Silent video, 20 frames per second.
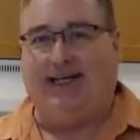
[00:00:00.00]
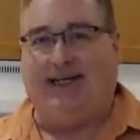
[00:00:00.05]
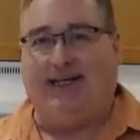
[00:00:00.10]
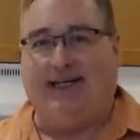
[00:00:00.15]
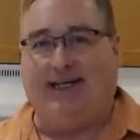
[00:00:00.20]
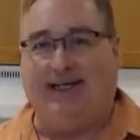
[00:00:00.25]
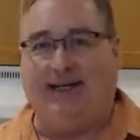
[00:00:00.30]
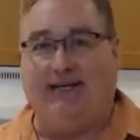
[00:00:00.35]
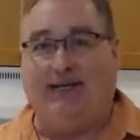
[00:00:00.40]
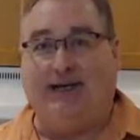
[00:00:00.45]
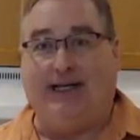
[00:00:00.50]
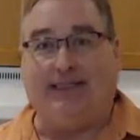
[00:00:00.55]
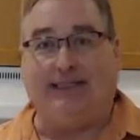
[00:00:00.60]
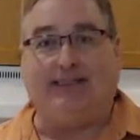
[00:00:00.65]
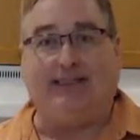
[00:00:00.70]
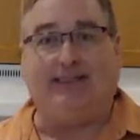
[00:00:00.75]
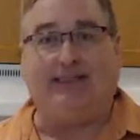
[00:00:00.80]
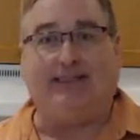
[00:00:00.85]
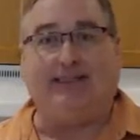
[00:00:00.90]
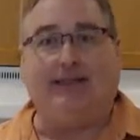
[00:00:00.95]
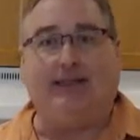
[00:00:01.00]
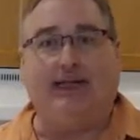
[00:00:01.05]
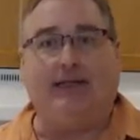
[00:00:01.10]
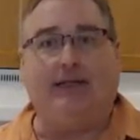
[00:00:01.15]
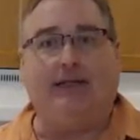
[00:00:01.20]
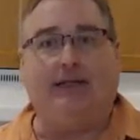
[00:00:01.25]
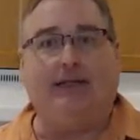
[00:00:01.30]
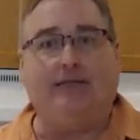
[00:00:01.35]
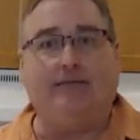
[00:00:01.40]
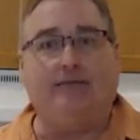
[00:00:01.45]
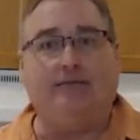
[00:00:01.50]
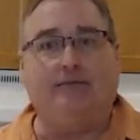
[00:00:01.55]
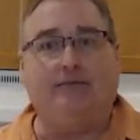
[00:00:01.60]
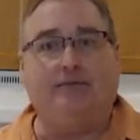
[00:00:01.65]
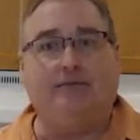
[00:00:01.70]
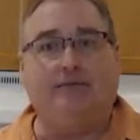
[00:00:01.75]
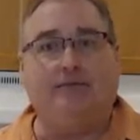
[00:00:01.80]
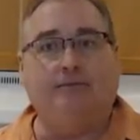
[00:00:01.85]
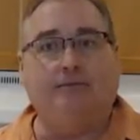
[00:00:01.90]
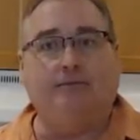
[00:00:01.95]
Anyways, let's
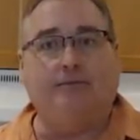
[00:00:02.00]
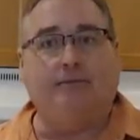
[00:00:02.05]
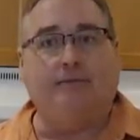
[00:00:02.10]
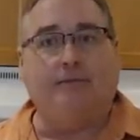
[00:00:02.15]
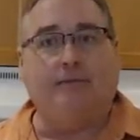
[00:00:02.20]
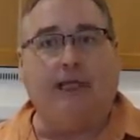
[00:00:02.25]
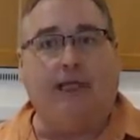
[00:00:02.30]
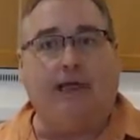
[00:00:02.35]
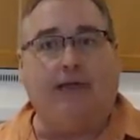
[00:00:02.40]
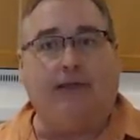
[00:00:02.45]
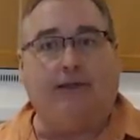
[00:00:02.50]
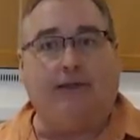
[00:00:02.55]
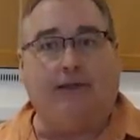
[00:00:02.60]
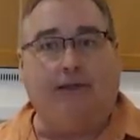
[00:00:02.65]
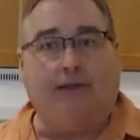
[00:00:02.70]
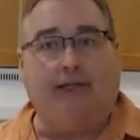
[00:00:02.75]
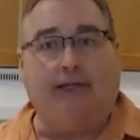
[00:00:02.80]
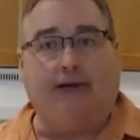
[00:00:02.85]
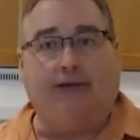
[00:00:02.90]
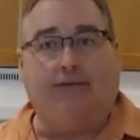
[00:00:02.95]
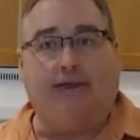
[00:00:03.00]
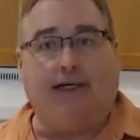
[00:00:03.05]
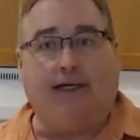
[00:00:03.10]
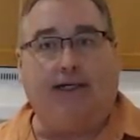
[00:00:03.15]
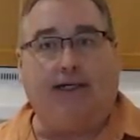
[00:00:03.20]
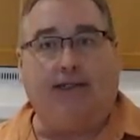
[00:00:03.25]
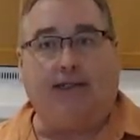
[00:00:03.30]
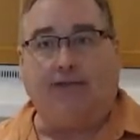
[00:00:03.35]
turn the oven on to